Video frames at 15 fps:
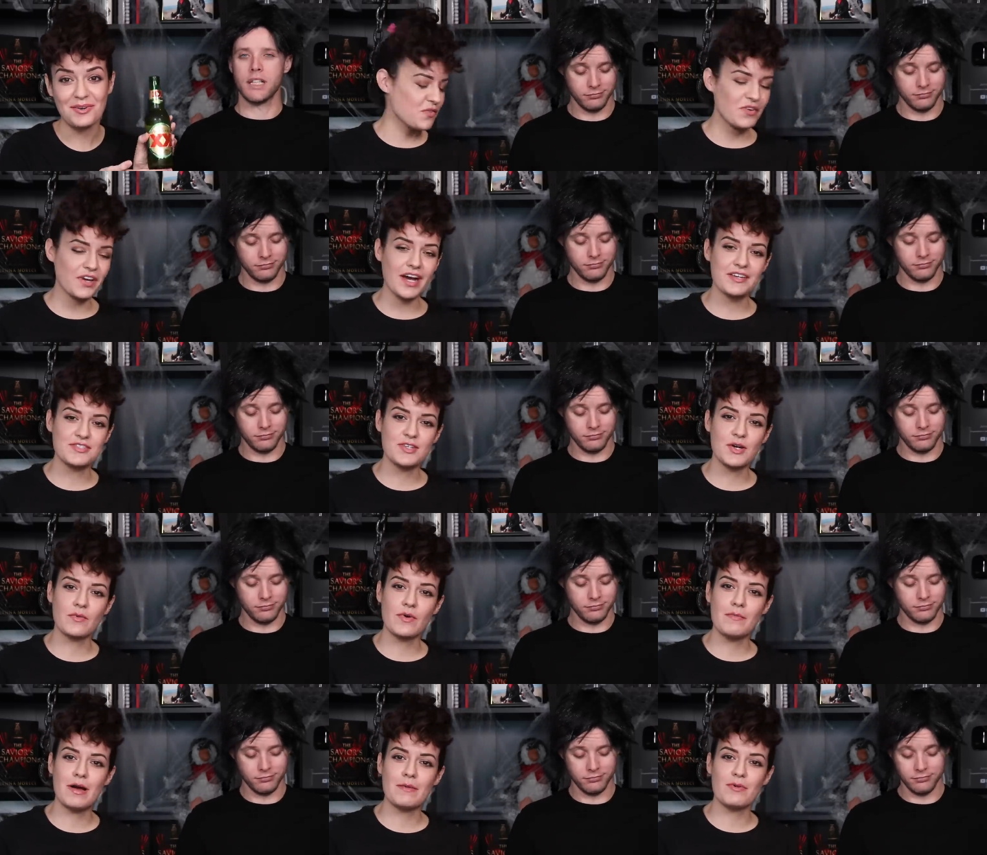Speaker 1: If you guys don't
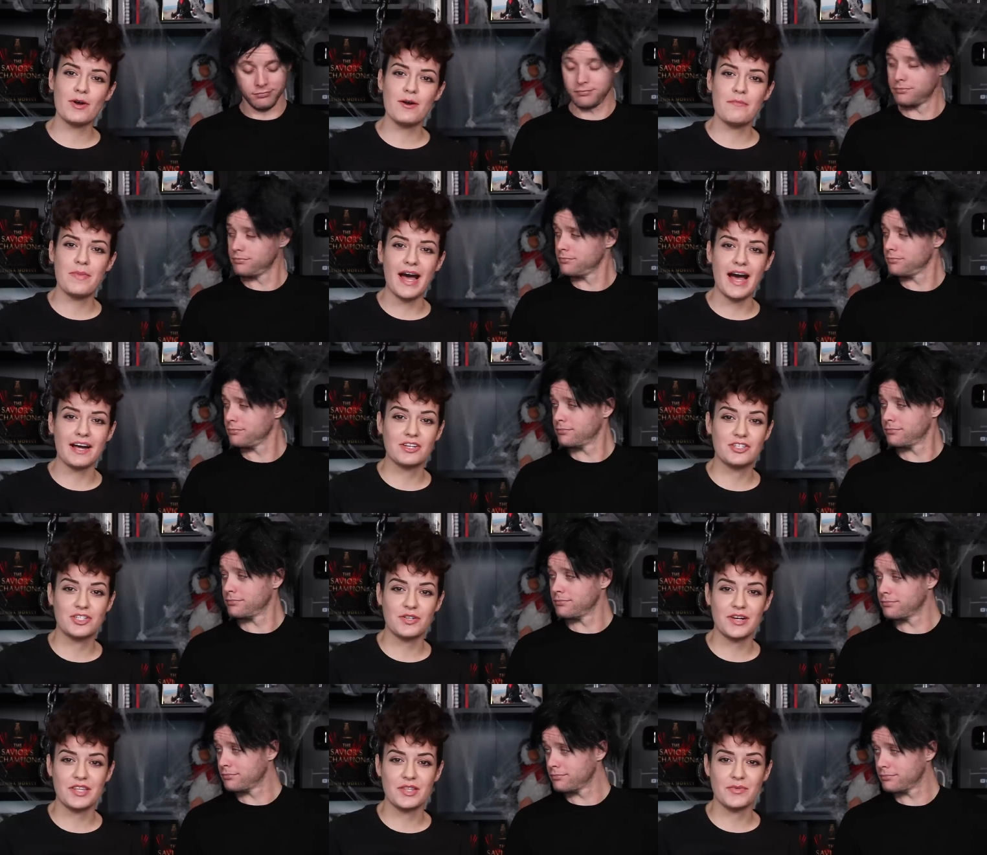remember, back
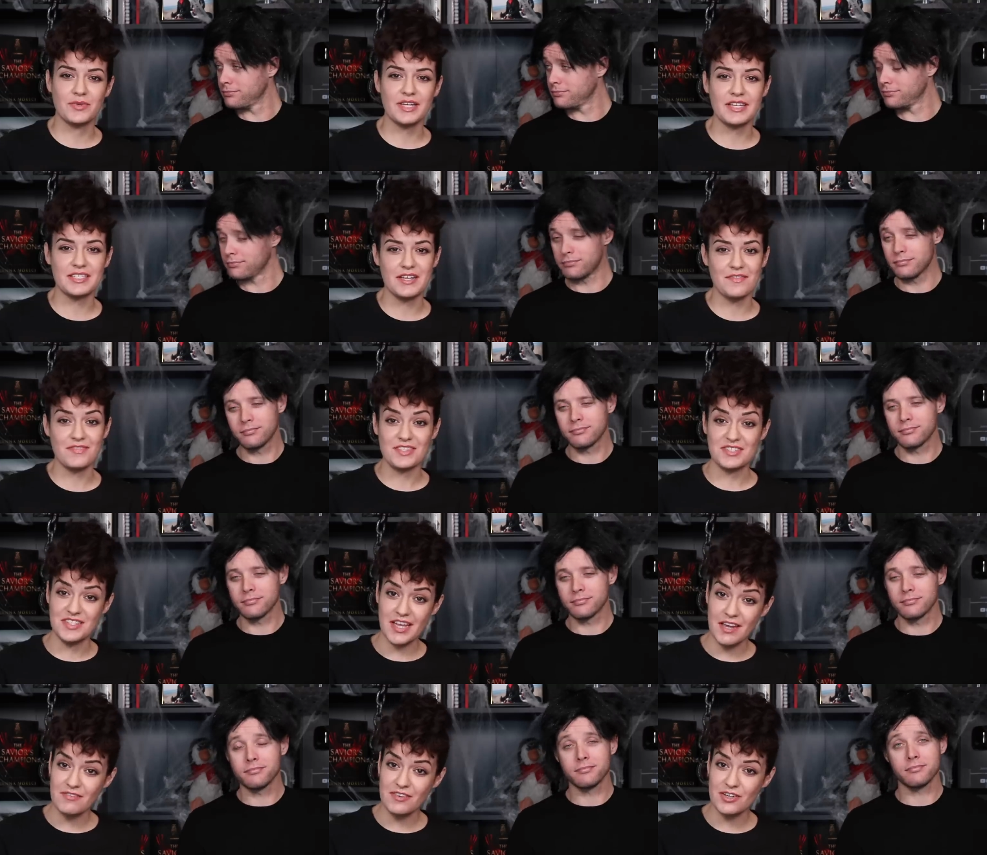during the release of The
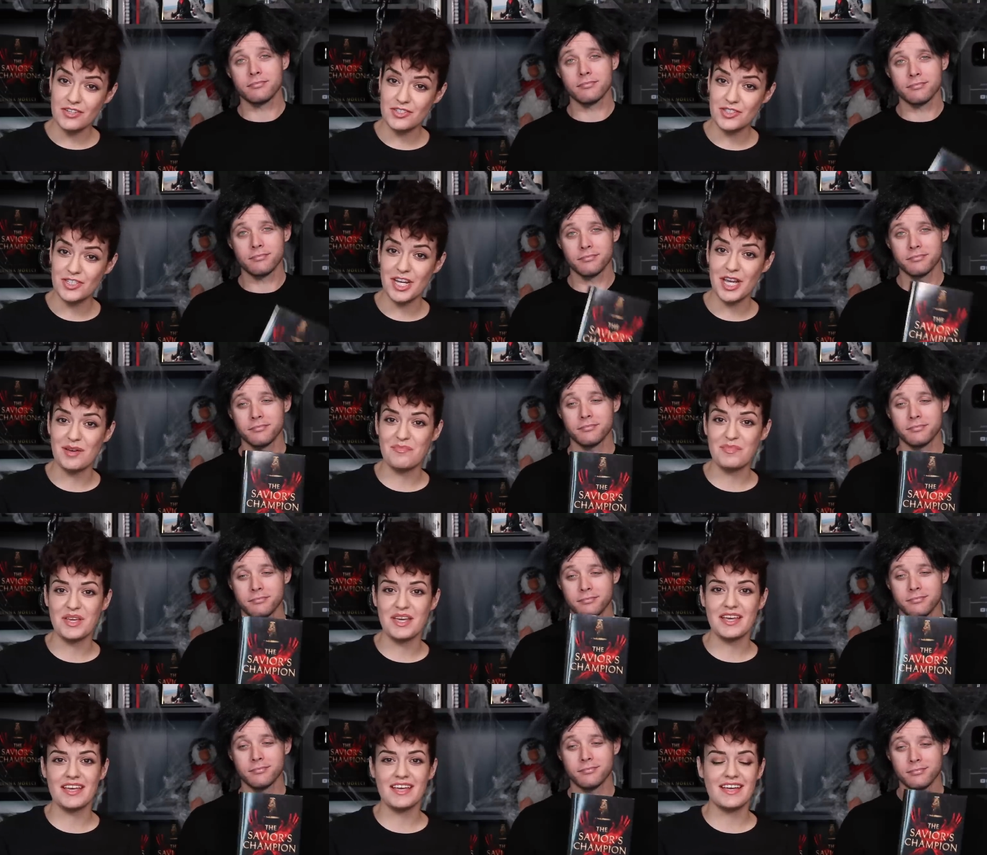Savior's
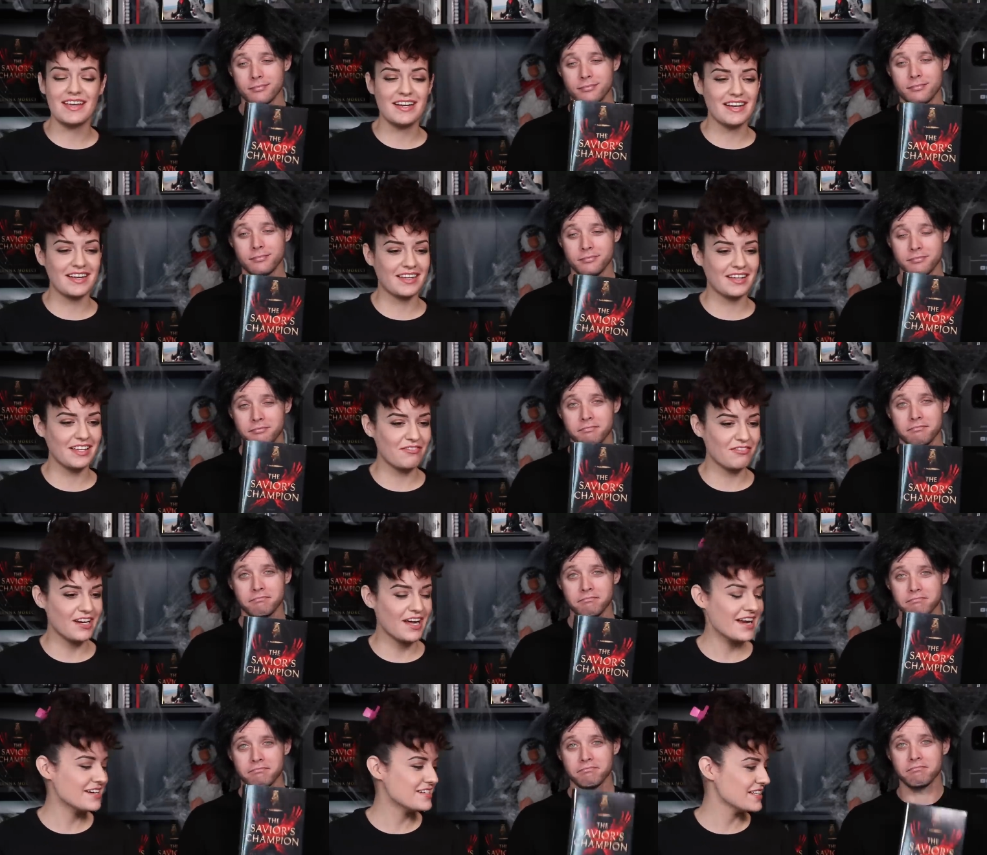Champion, Cliff and
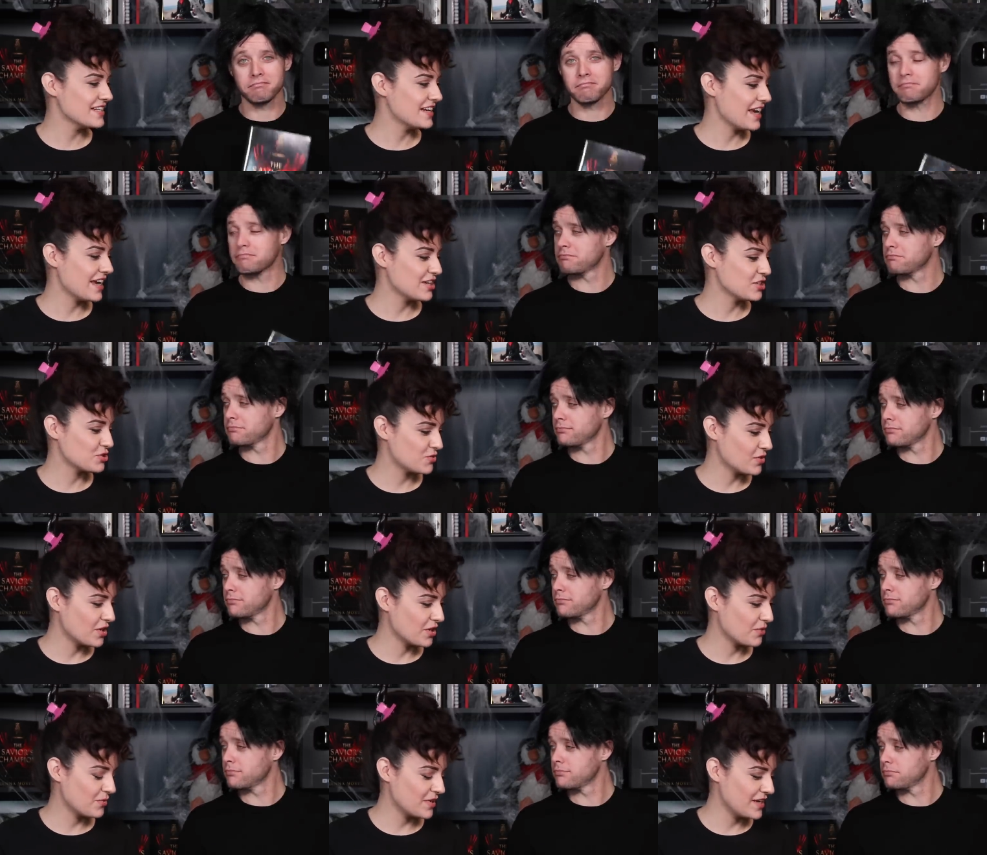I did a
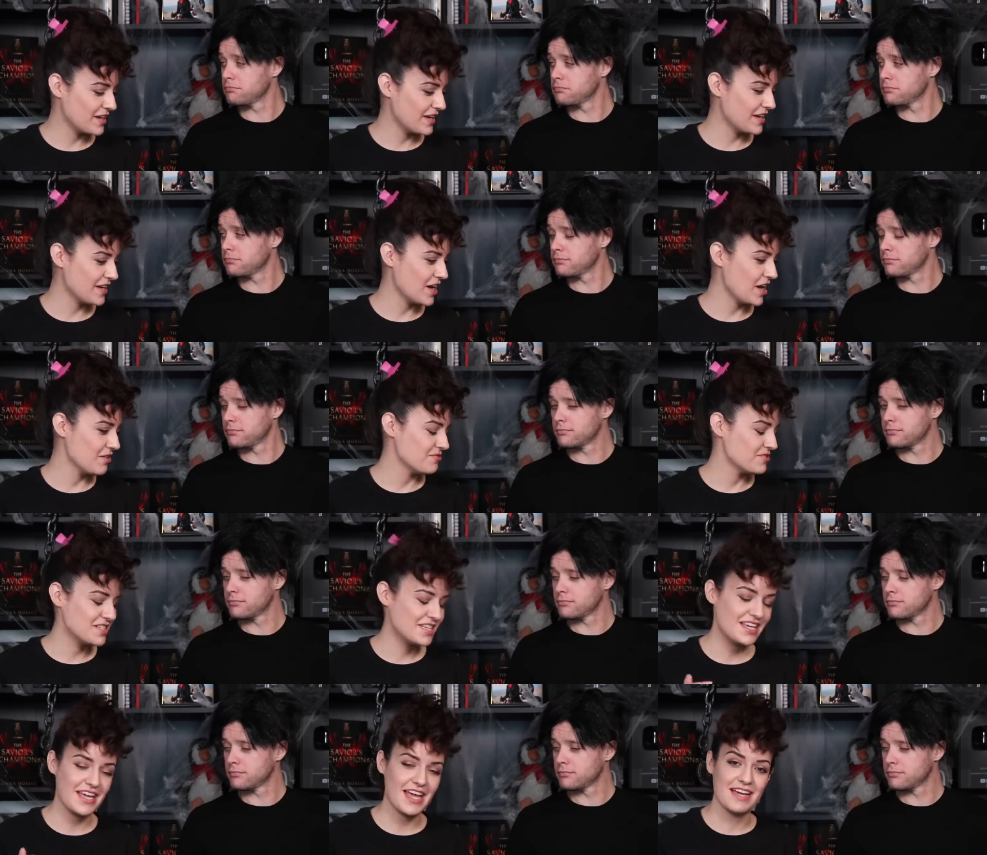drunk reading of
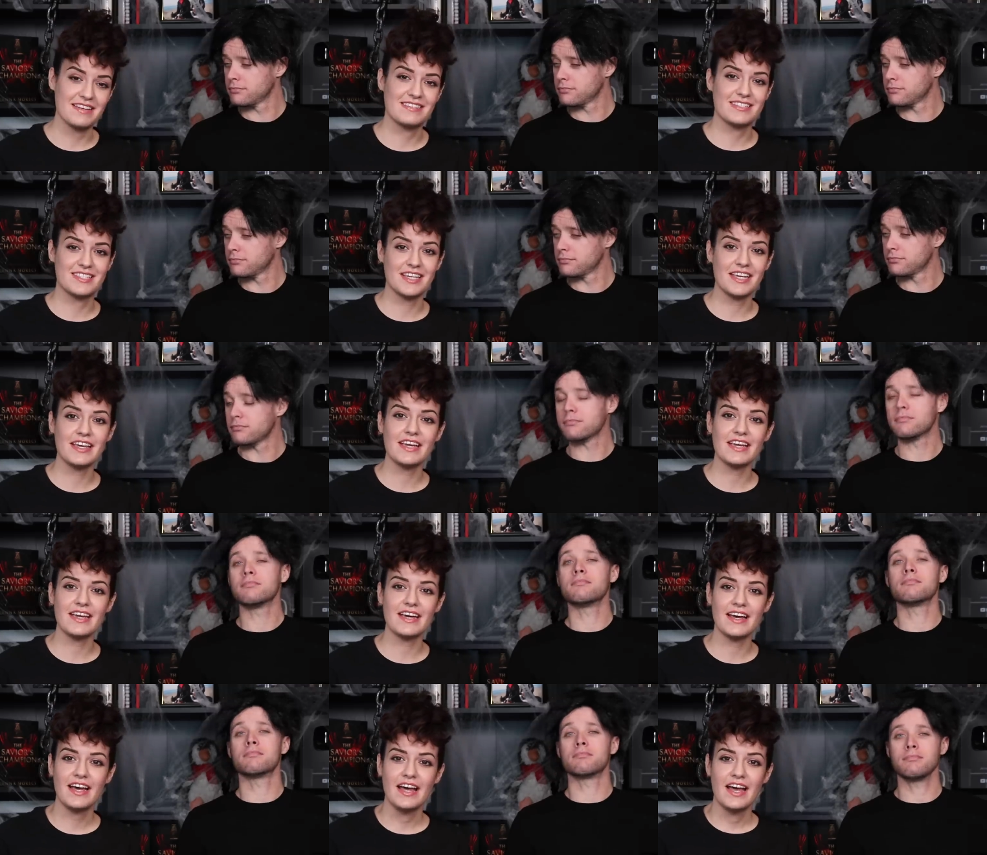TSC.
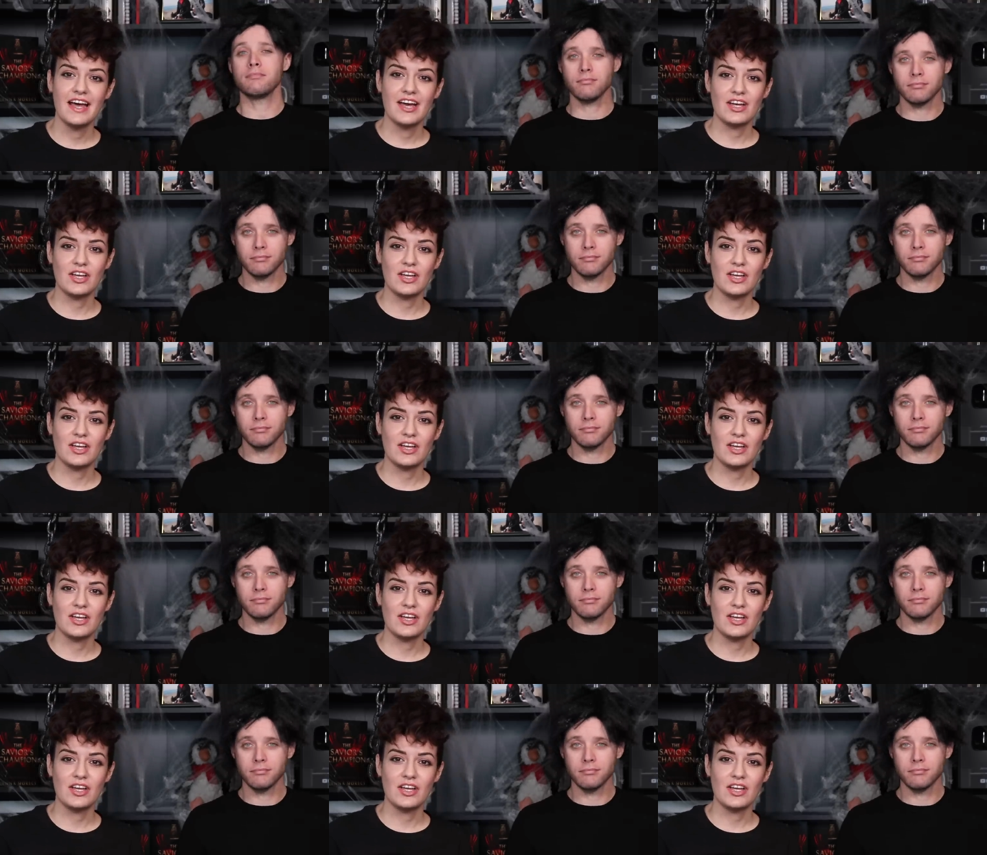Mm -hmm.